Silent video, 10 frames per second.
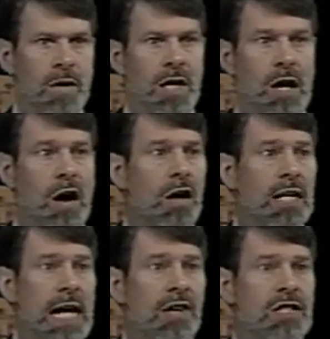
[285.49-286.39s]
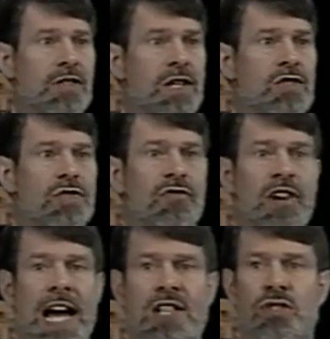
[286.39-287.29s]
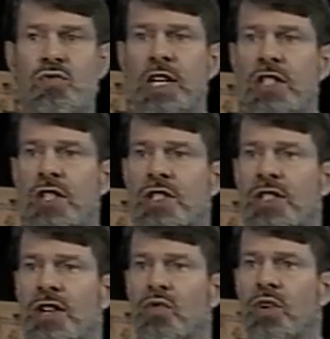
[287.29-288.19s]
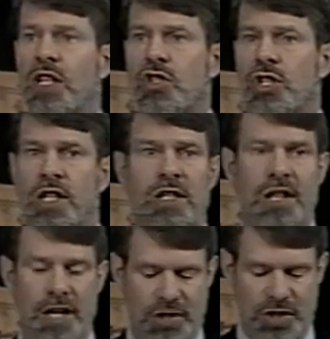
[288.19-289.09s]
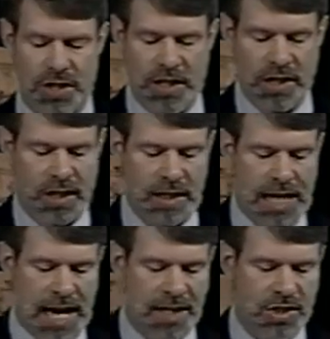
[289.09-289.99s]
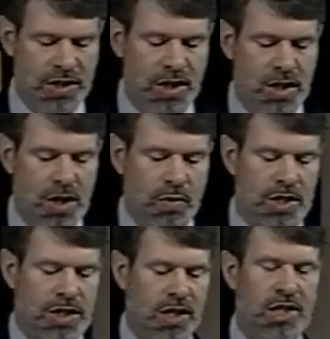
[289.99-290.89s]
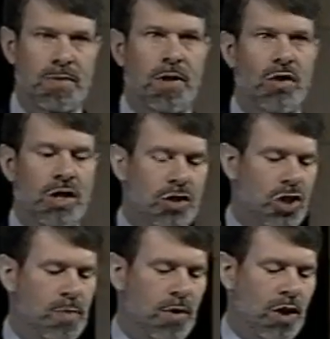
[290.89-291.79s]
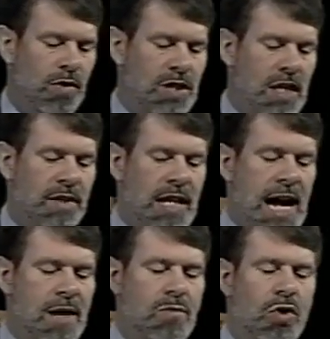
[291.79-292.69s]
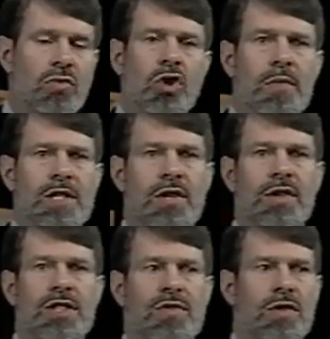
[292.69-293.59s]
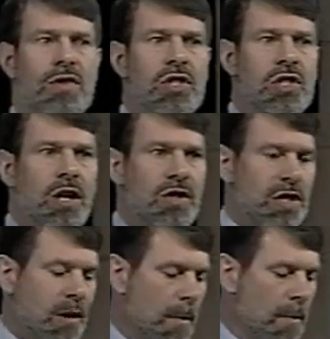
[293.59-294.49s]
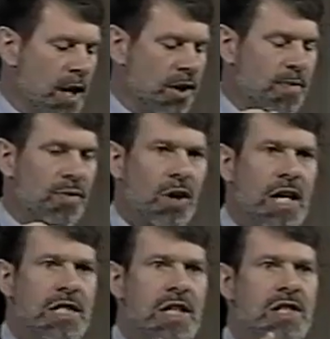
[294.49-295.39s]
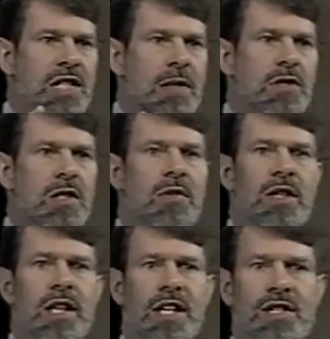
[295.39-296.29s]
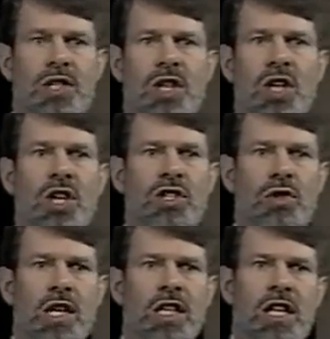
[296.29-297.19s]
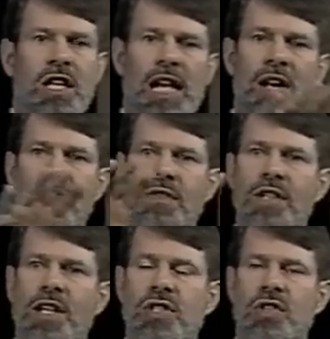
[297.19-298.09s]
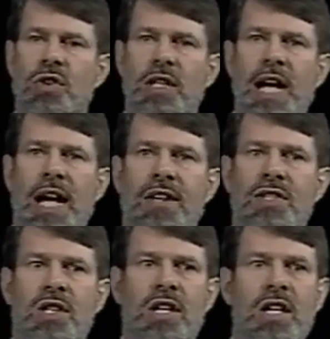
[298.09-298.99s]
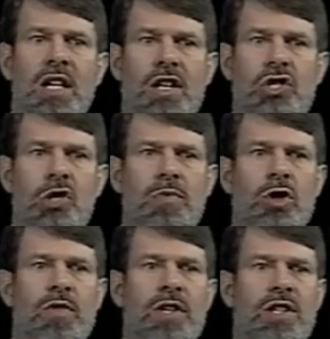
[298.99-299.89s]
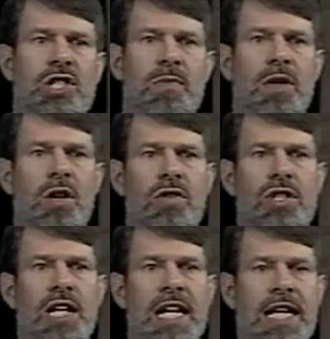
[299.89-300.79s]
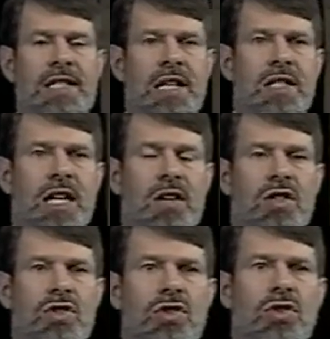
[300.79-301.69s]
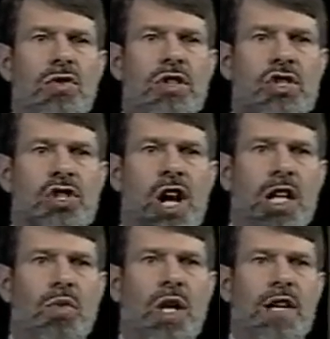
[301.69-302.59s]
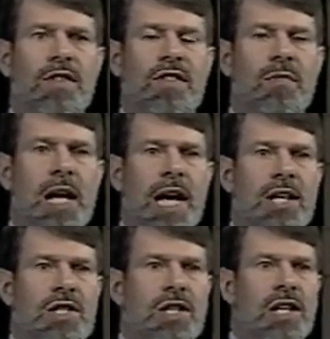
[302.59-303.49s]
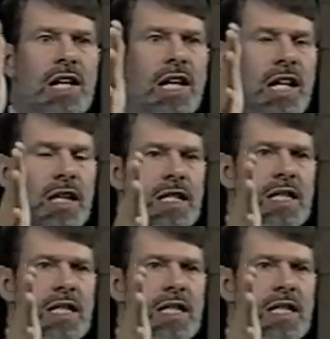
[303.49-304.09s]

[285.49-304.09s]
Now, our galaxy features vast regions that are rich in dust and gas. We see exploding supernovas. They add more raw materials for new stars. And the process seems to be this. You get a cloud of dust or gas. The supernova explodes and sends out a new shock wave of mass. And as